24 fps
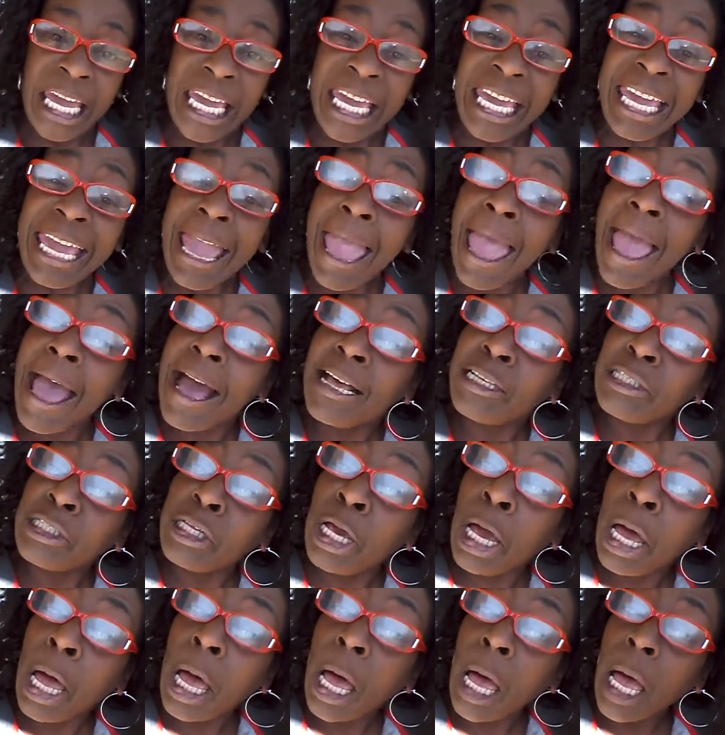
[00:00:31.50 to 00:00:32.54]
he
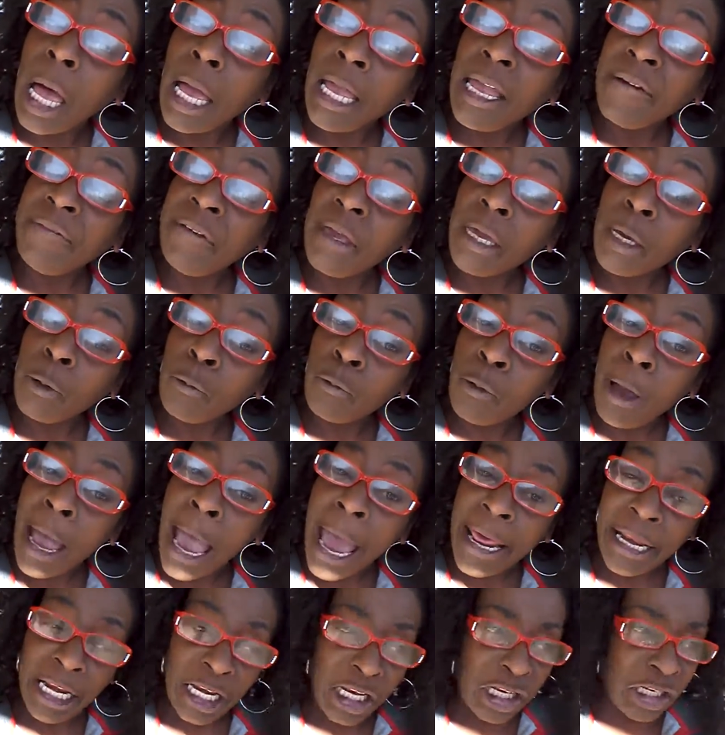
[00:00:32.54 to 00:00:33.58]
asked her if he could
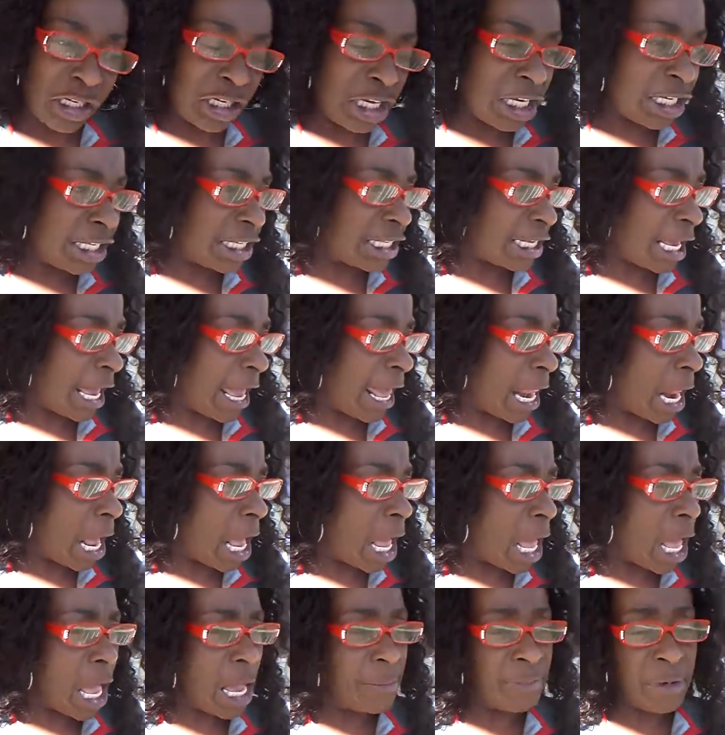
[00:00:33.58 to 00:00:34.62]
ride it, and she said,
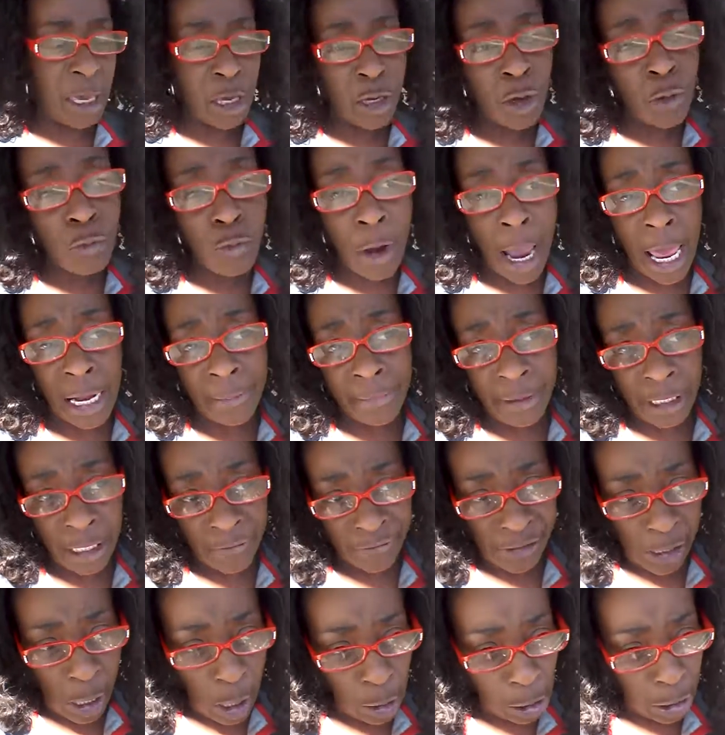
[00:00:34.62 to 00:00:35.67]
um, you can ride it, but
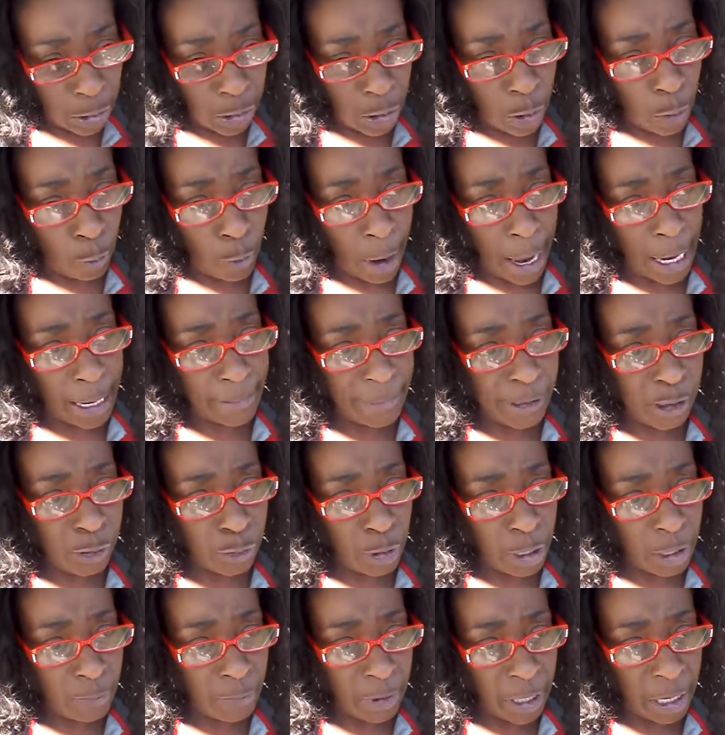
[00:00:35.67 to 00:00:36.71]
as long as you can ride up the
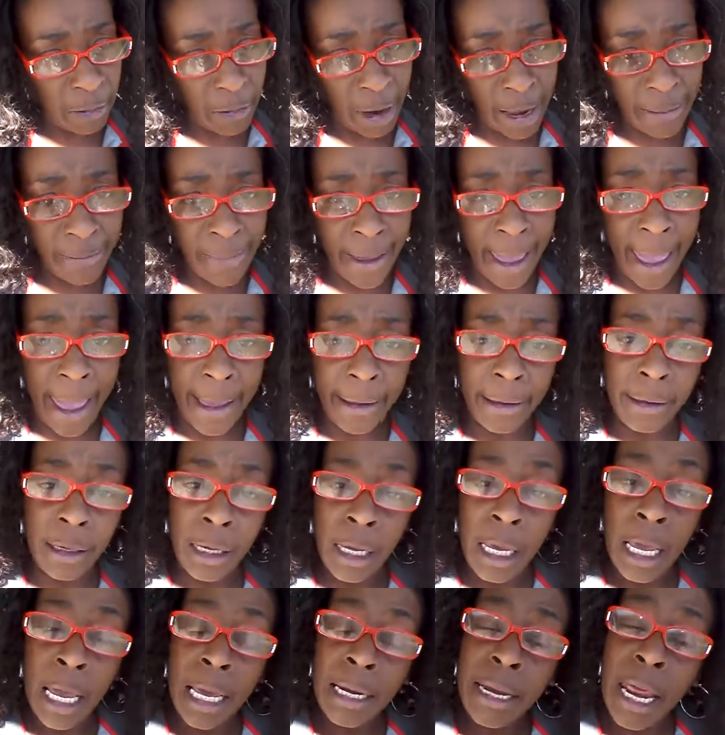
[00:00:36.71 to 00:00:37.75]
street and bring it right back.
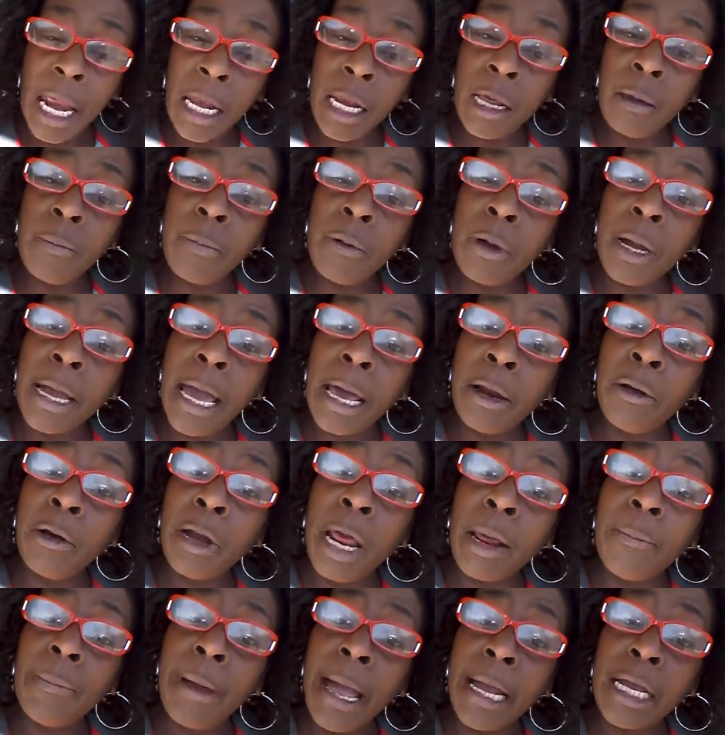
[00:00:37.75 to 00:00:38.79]
That little boy got on
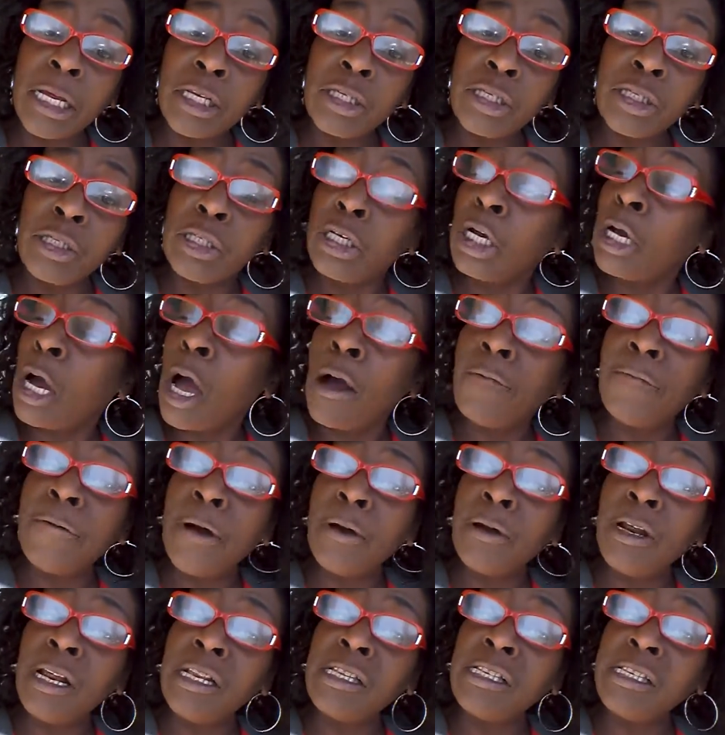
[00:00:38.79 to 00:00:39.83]
that bike and took off
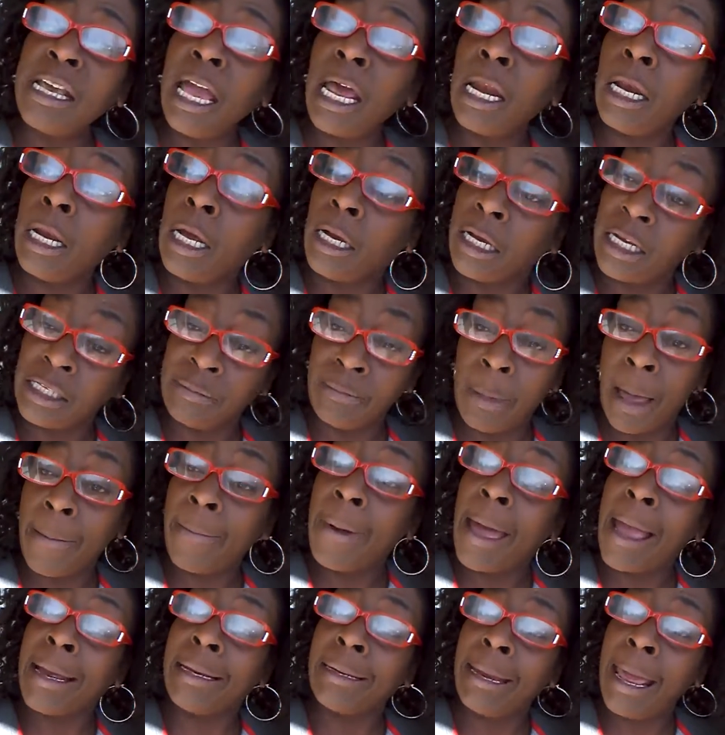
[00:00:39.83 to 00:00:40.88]
on it and said, look, it's my
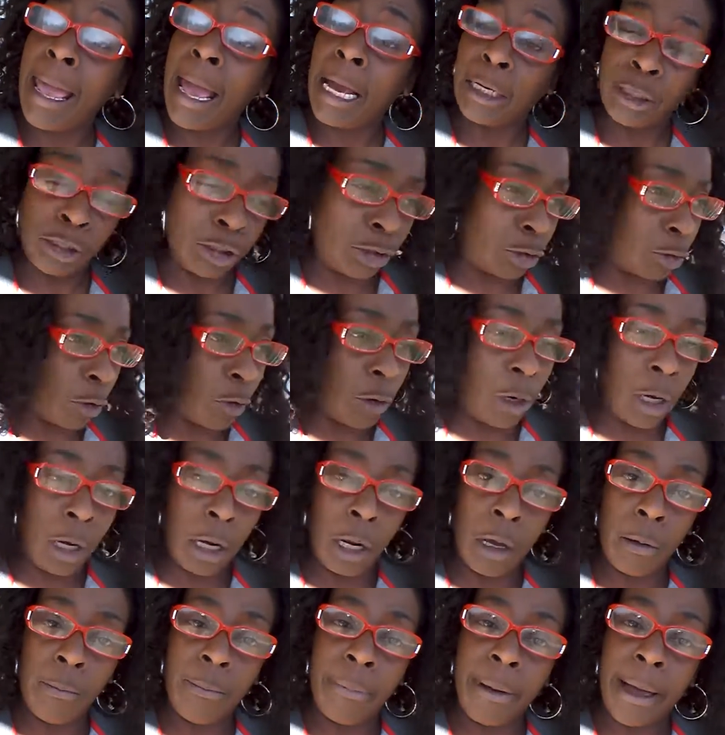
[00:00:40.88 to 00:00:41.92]
bike now, and stole a
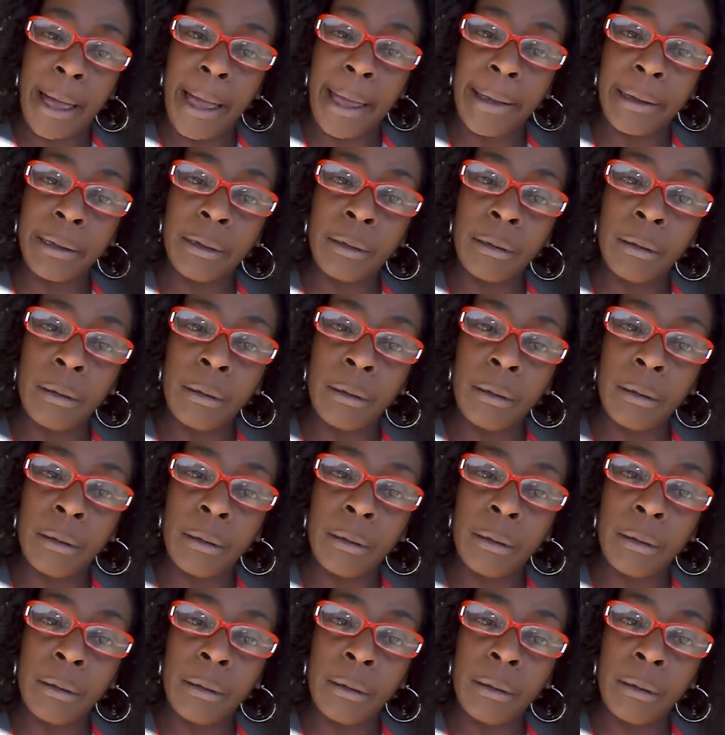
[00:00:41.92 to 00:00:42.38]
little bike.